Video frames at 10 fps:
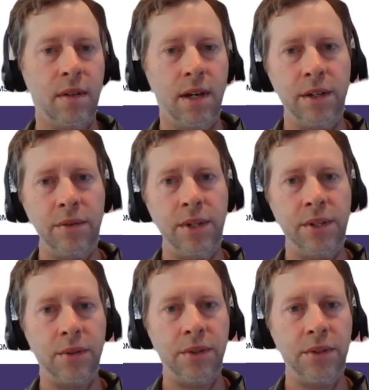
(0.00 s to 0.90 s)
A good
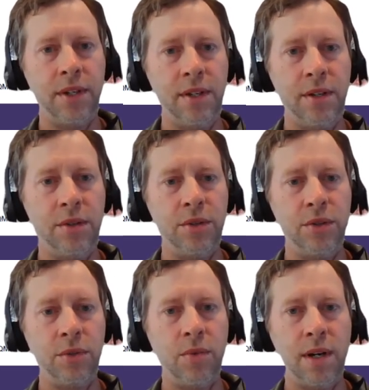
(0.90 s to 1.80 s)
resource to
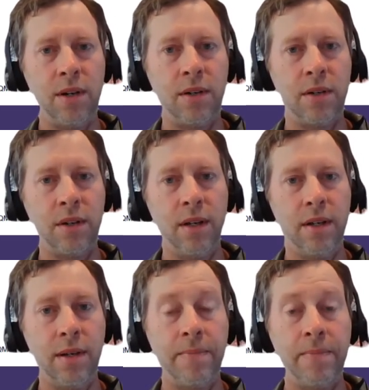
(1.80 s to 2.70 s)
use while
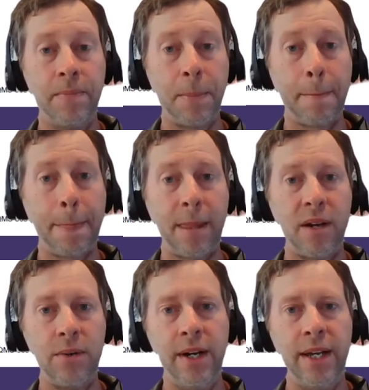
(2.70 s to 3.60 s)

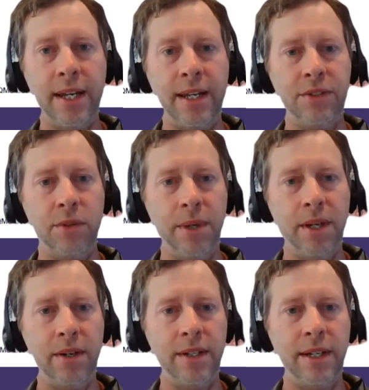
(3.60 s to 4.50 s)
creating an SOP
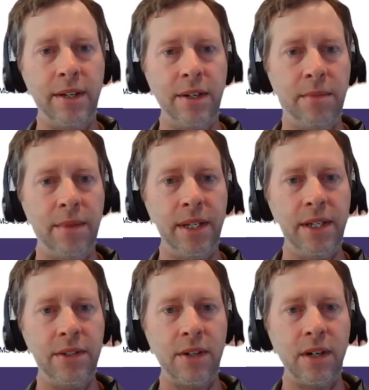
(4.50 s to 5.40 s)
or addendum
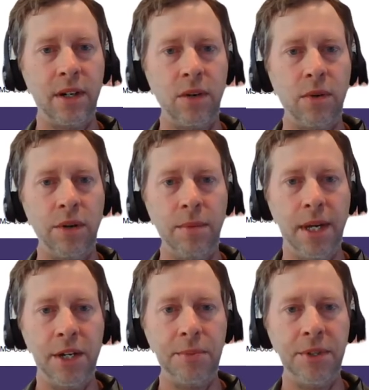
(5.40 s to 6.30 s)
is our quality
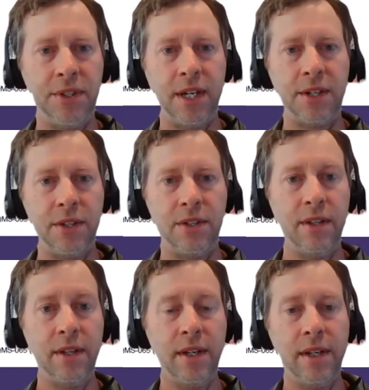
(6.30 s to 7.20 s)
management section,
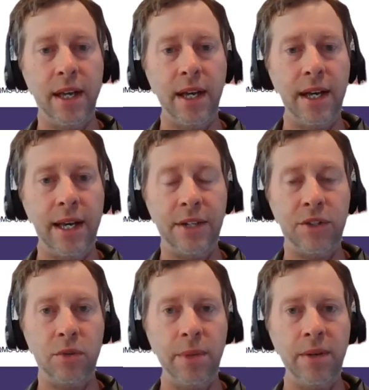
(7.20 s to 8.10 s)

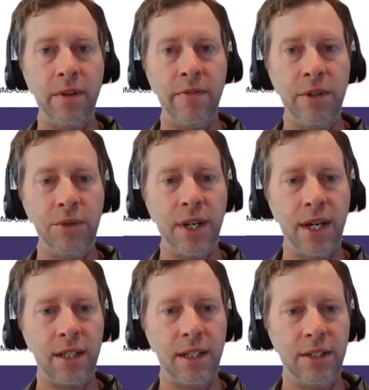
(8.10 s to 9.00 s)
SOP review
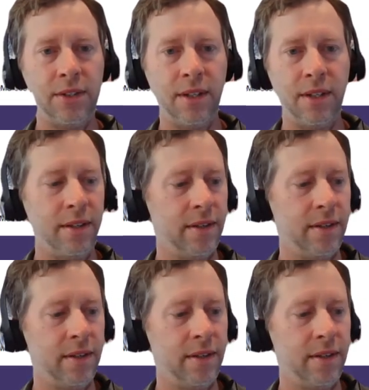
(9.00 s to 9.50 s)
checklist.